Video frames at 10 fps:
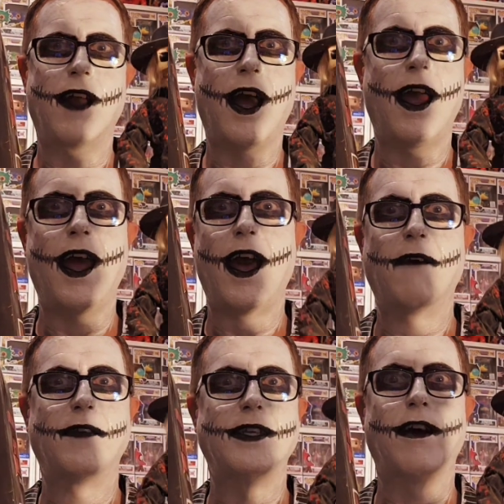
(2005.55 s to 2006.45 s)
I have
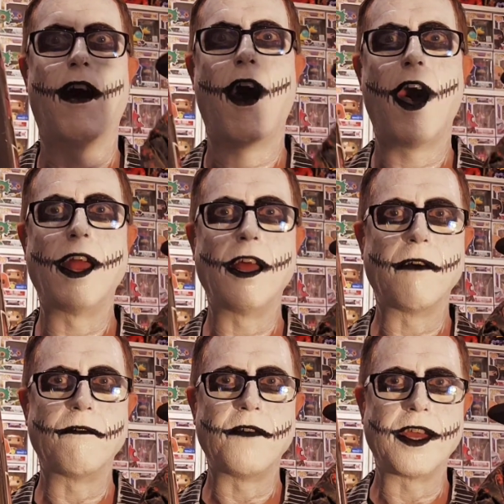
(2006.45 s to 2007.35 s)
a ton
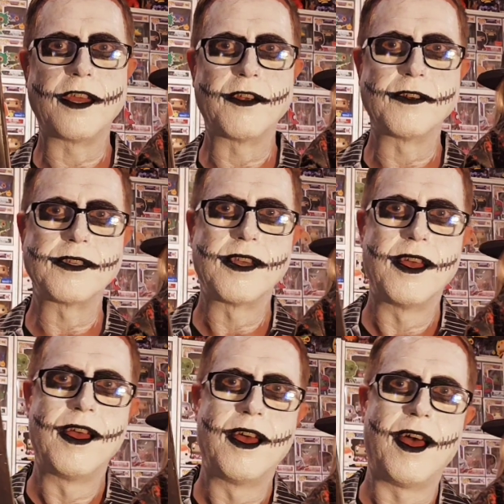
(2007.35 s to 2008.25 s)
of figures.
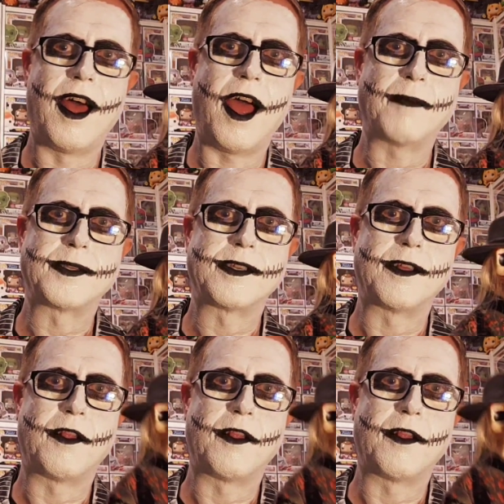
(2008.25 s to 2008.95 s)
I absolutely